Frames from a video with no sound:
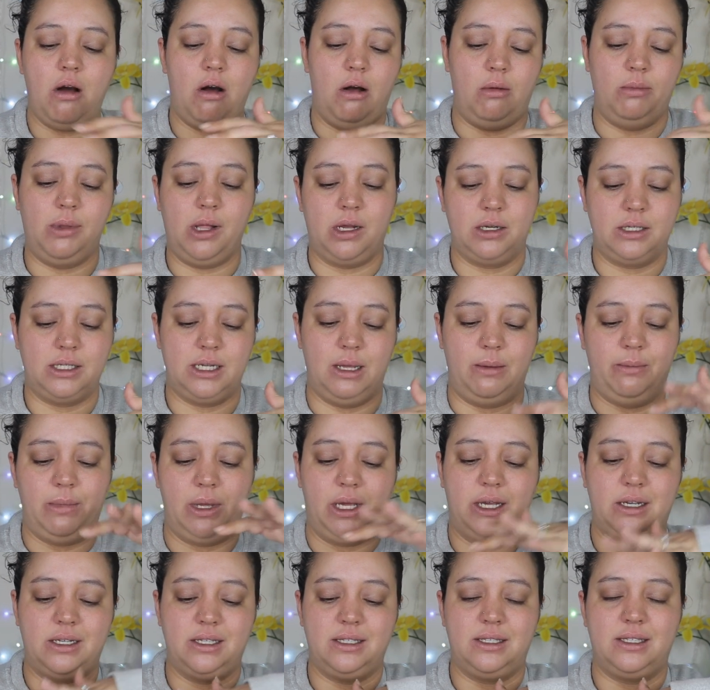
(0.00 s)
all plugged in
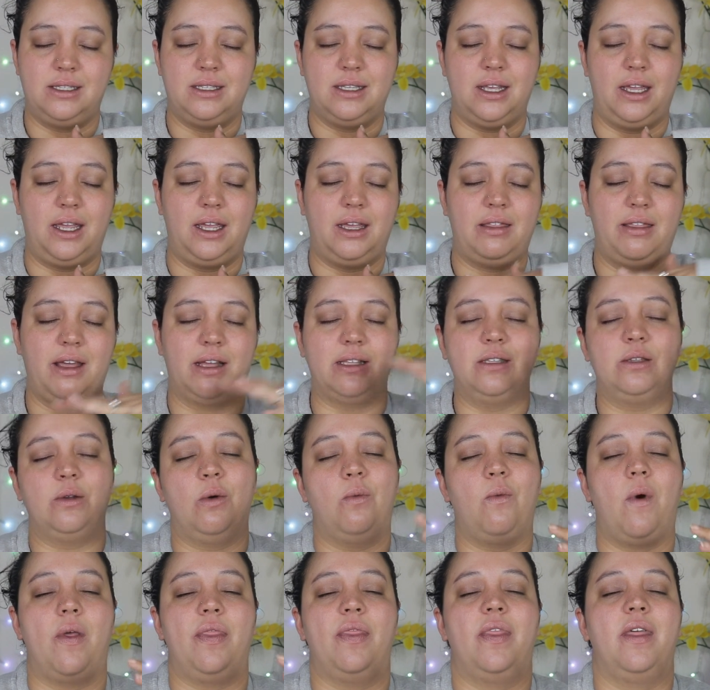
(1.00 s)
because like that's the
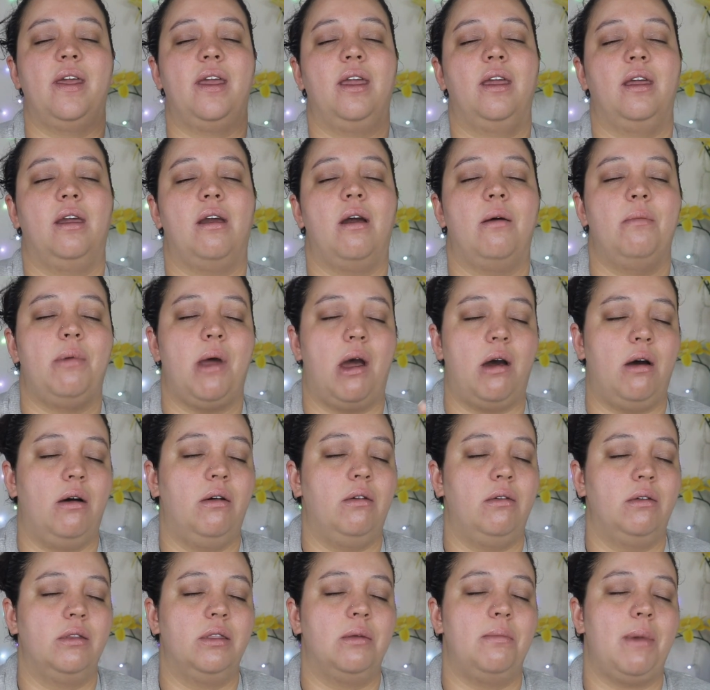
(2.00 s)
one thing
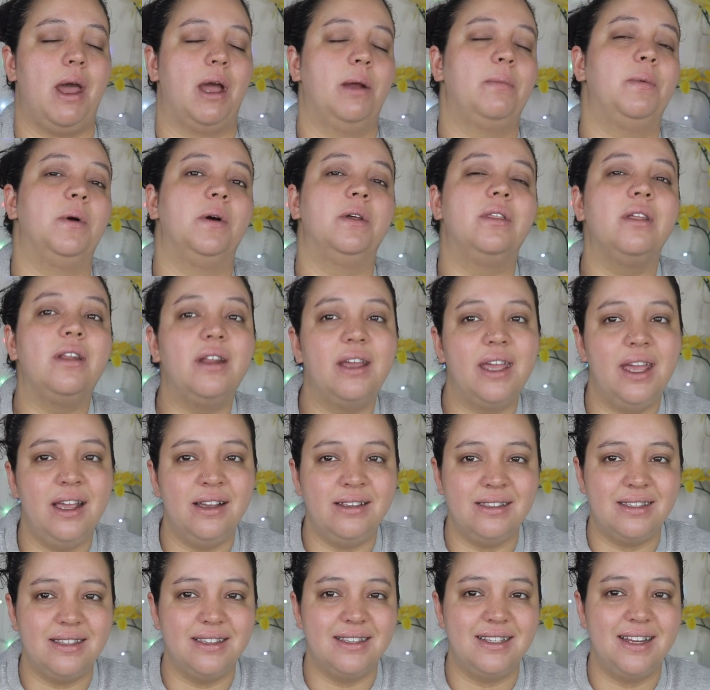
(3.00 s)
about the MacBook that I
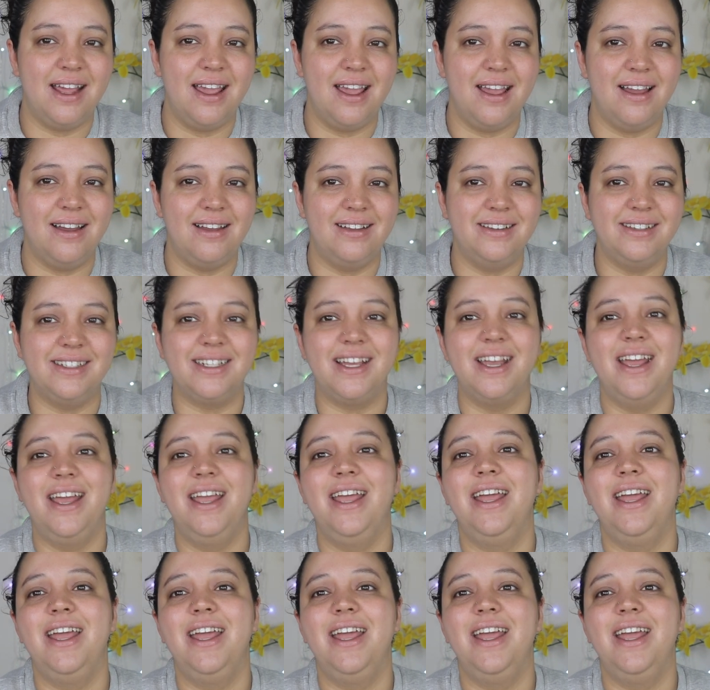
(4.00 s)
can't stand